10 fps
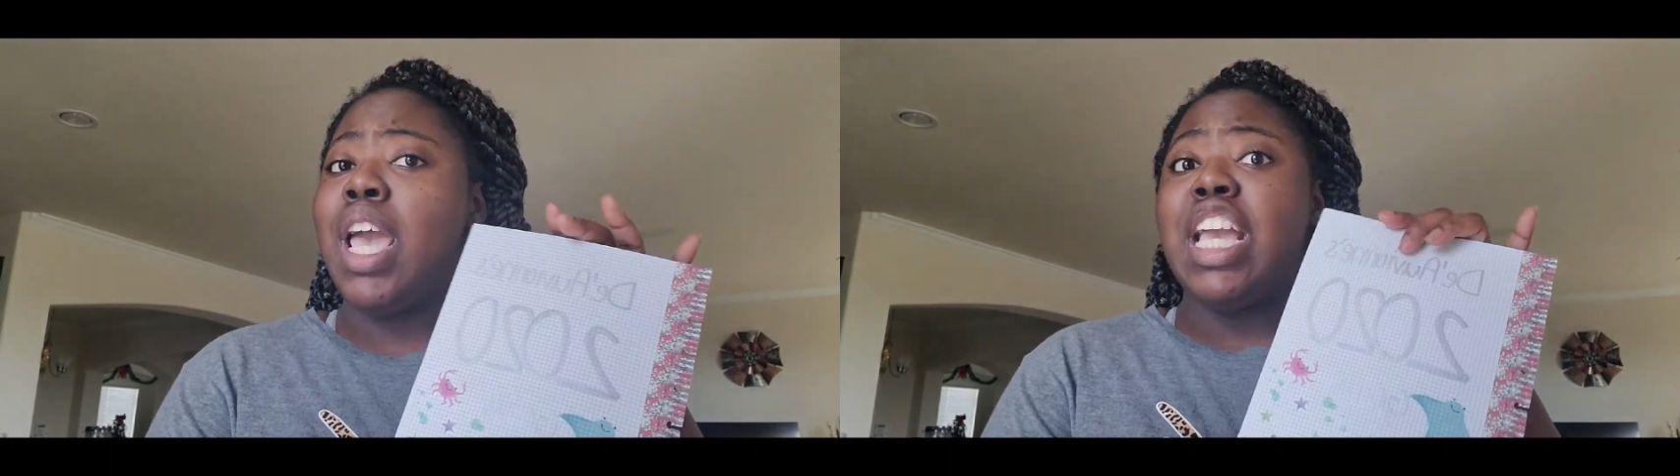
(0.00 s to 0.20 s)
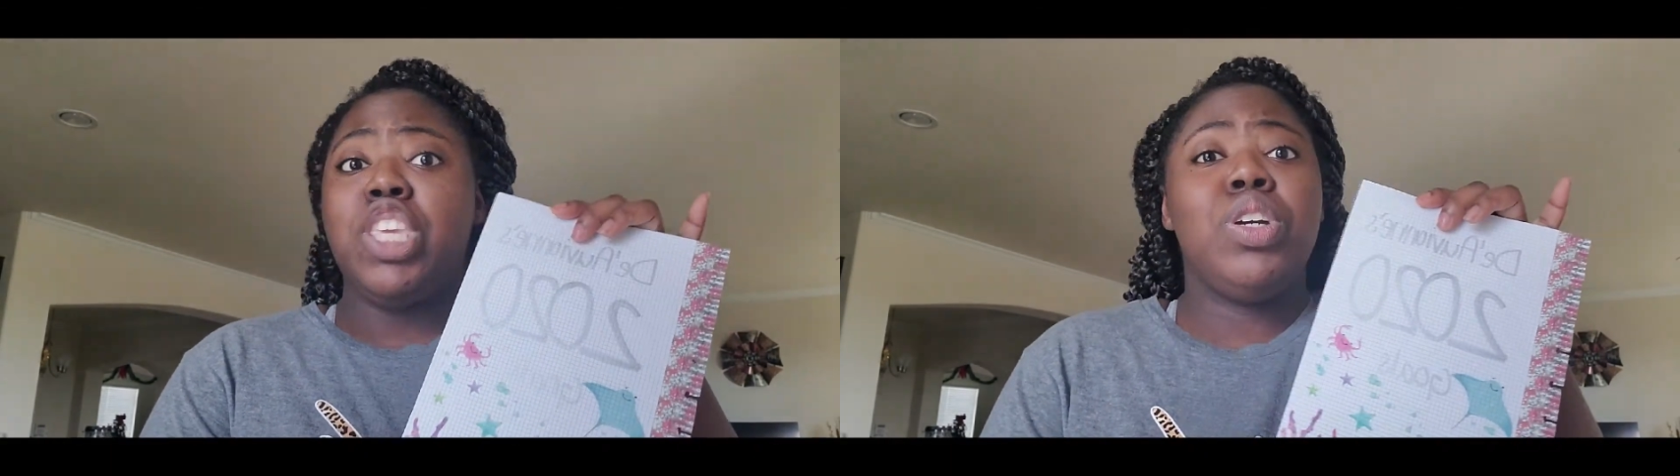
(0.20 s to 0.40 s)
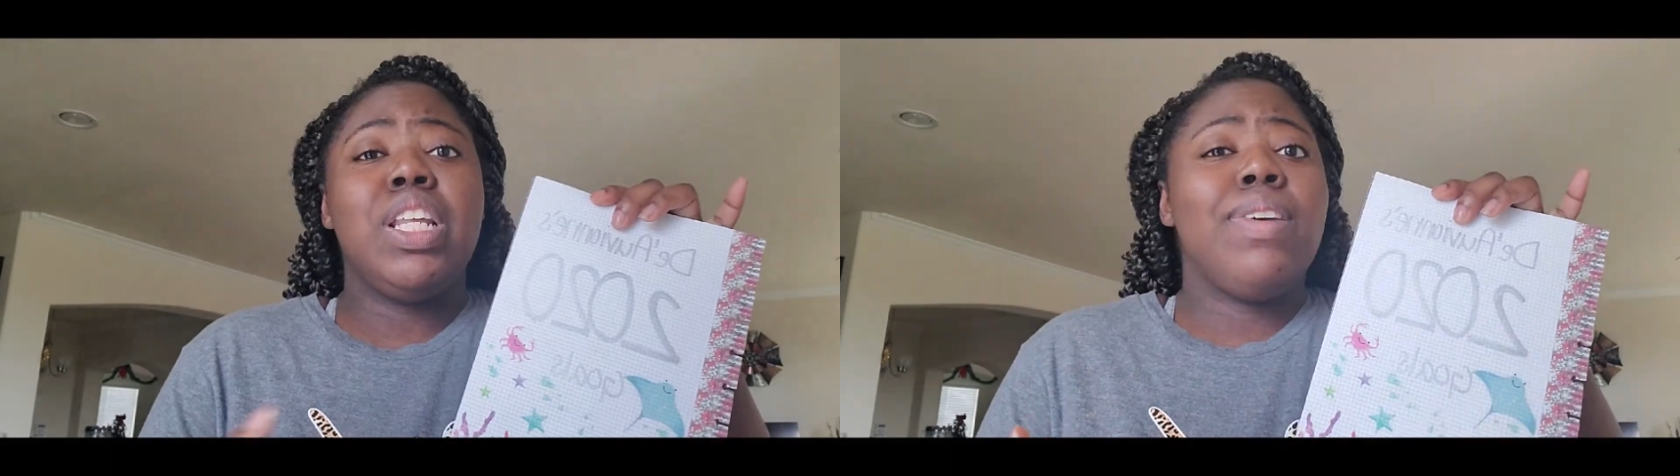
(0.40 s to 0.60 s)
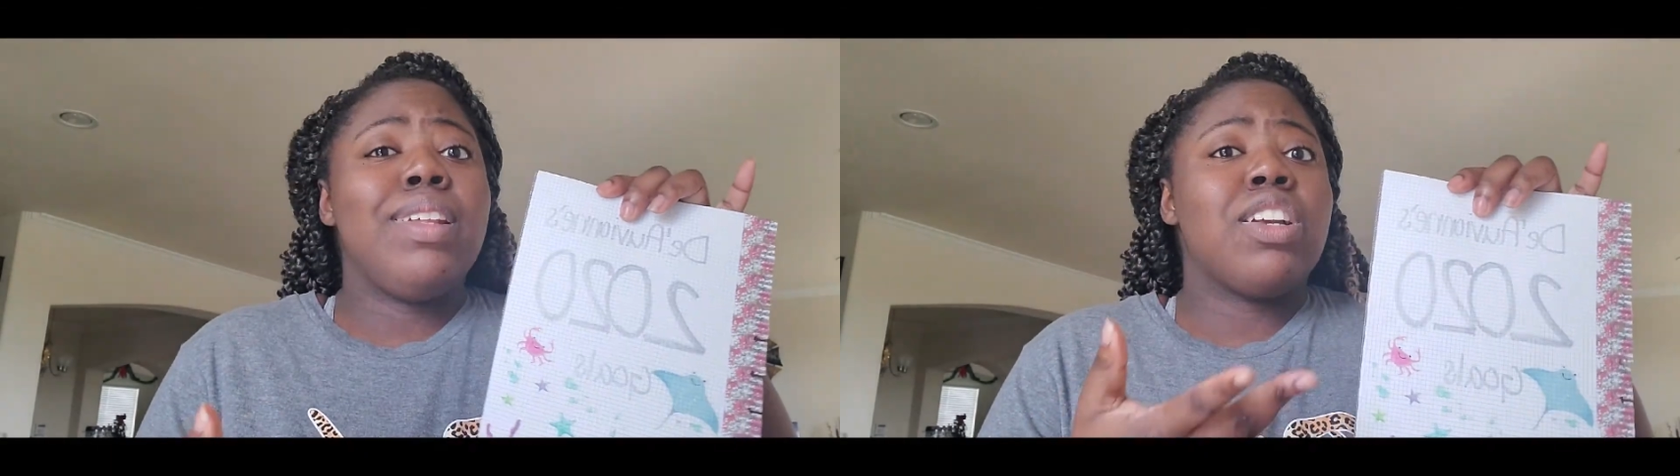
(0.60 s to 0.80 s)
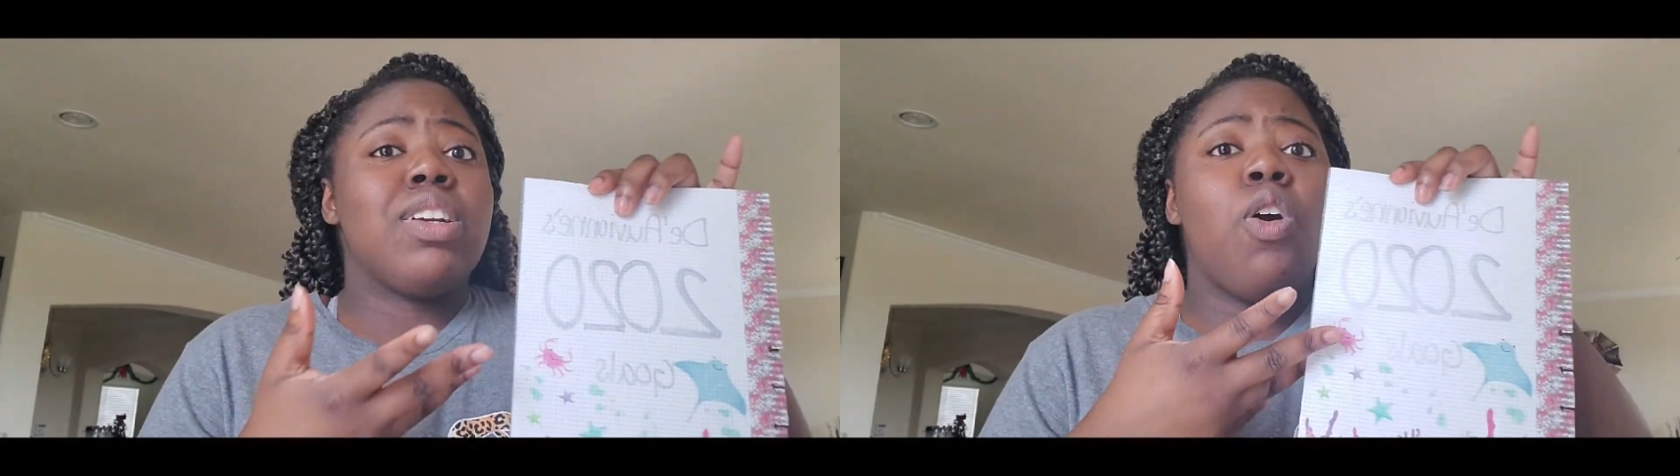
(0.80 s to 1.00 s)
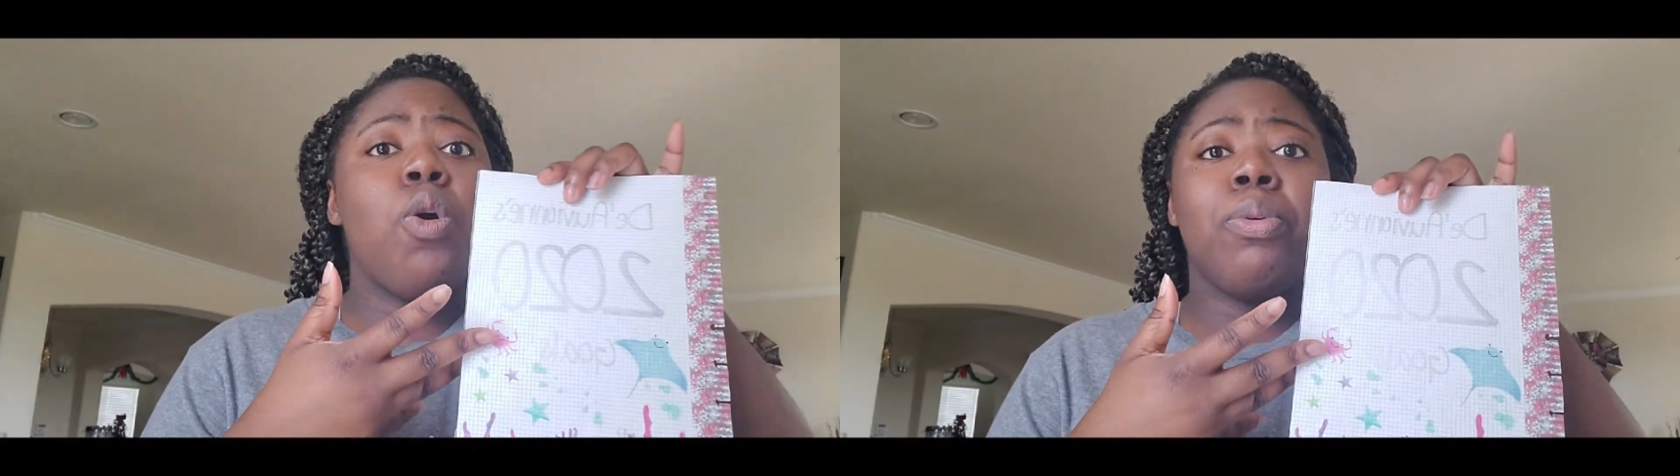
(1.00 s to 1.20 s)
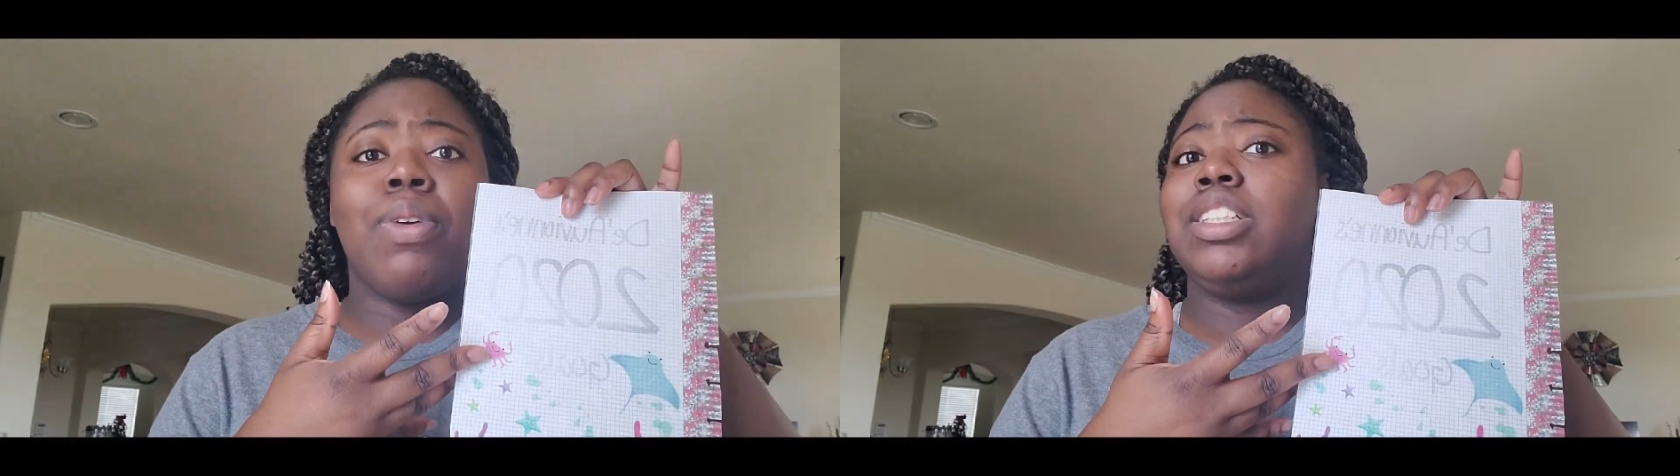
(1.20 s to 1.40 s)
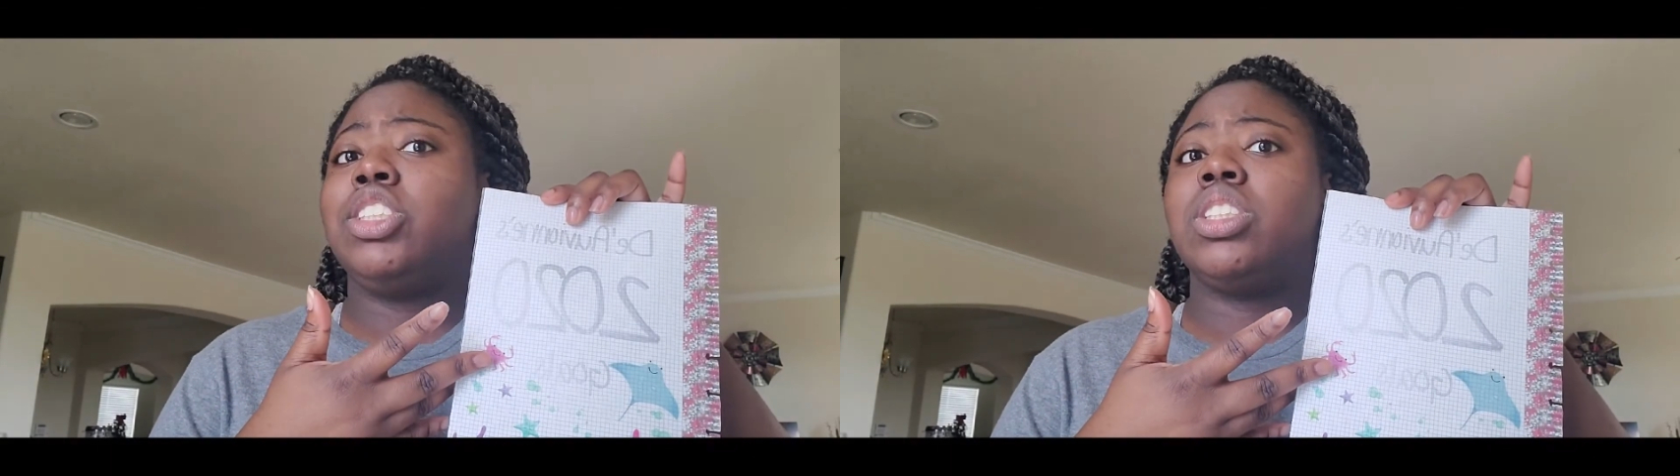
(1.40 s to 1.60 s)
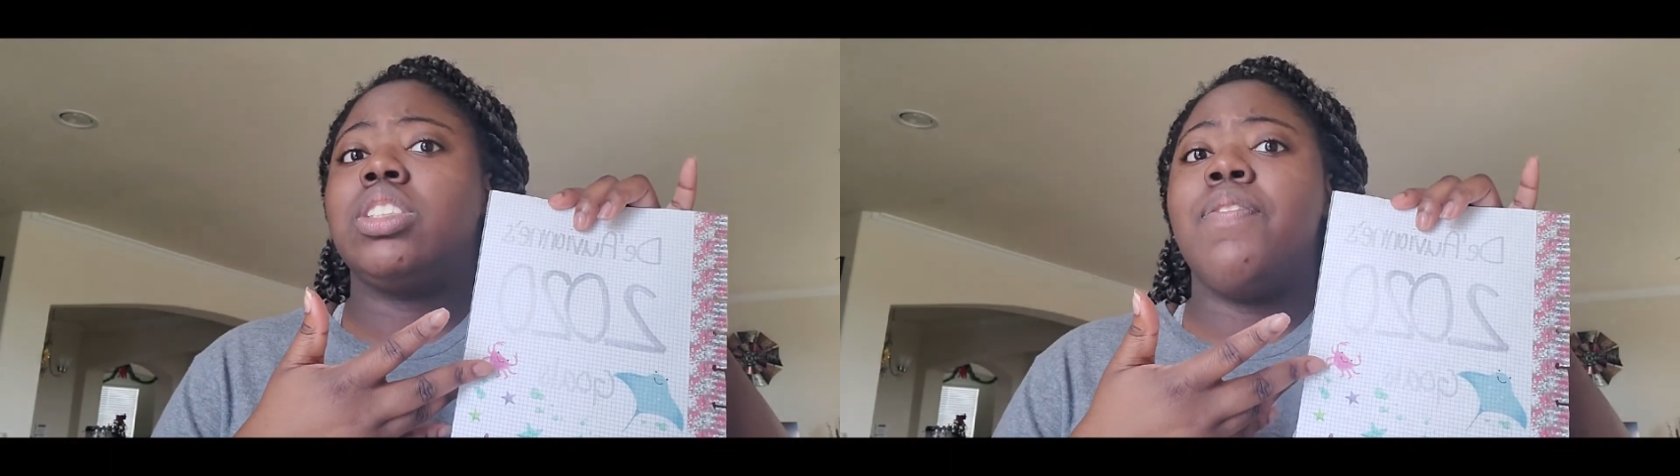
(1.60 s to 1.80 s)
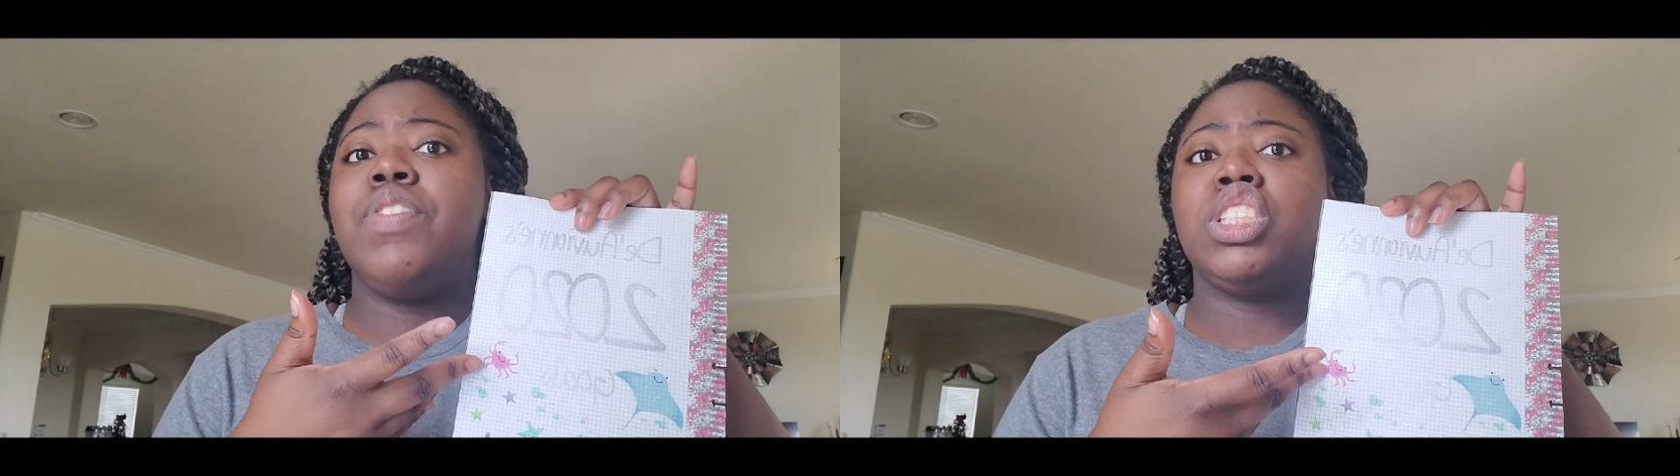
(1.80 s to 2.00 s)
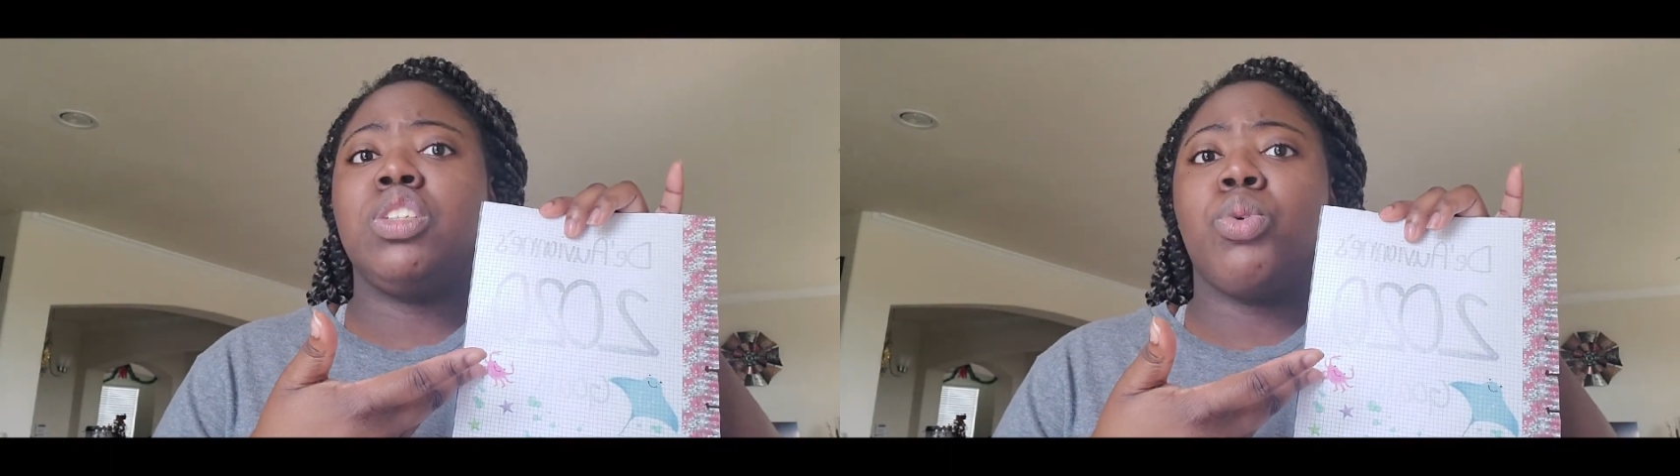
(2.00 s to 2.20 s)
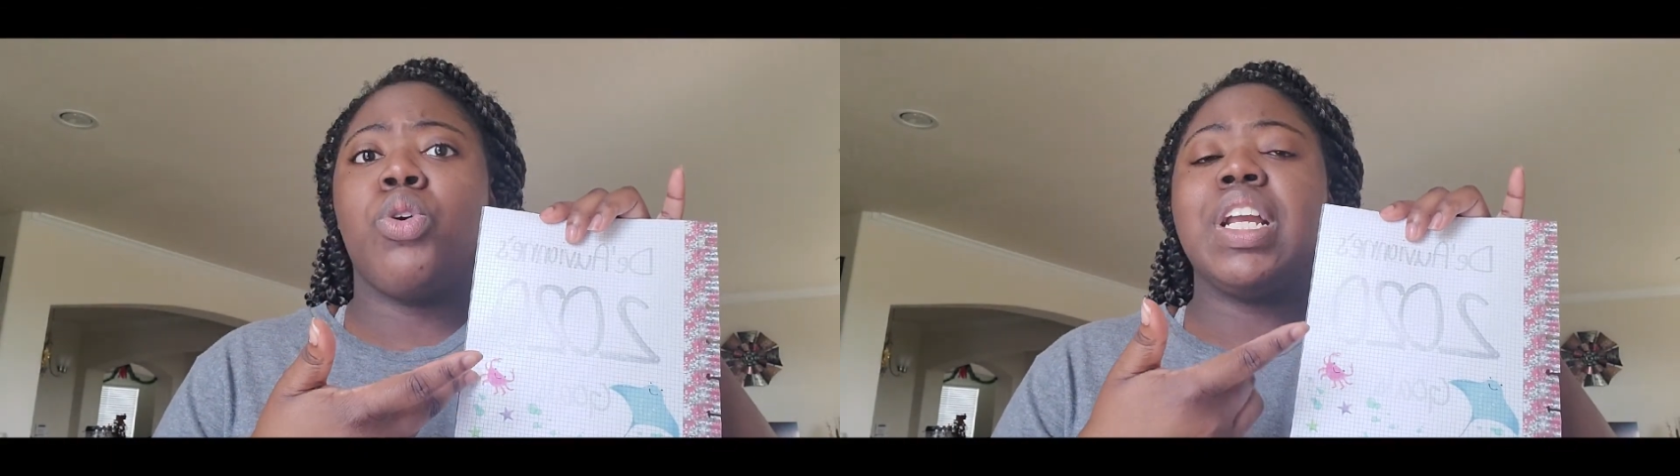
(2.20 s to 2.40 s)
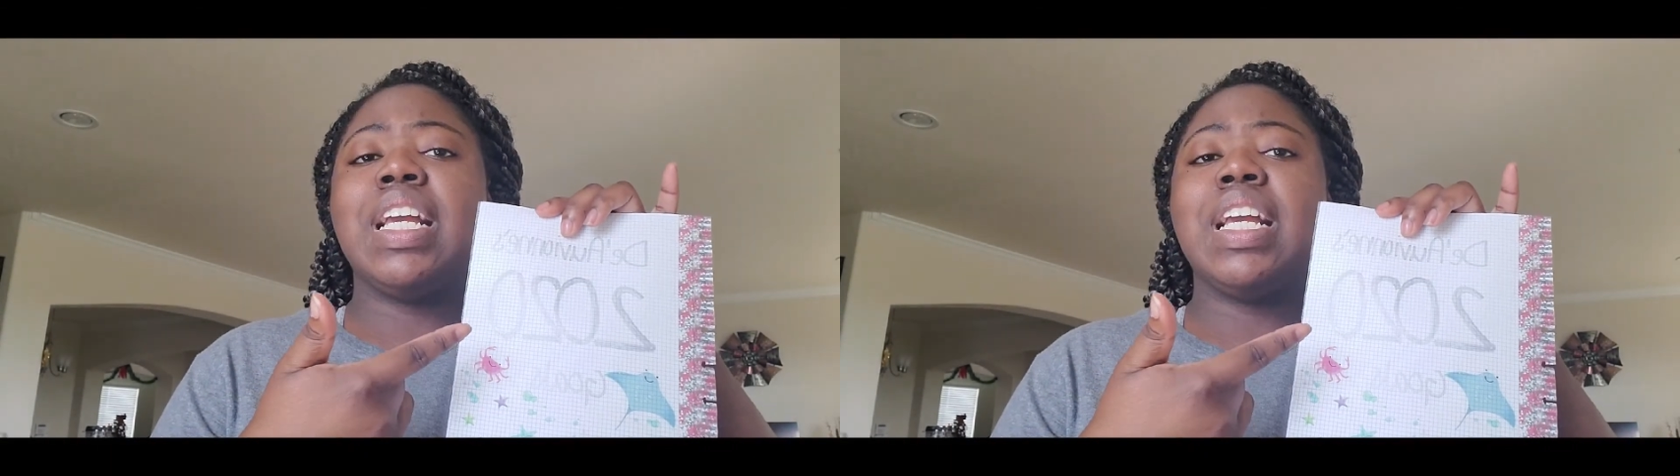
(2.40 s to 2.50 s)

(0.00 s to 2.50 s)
You could even incorporate just a vision board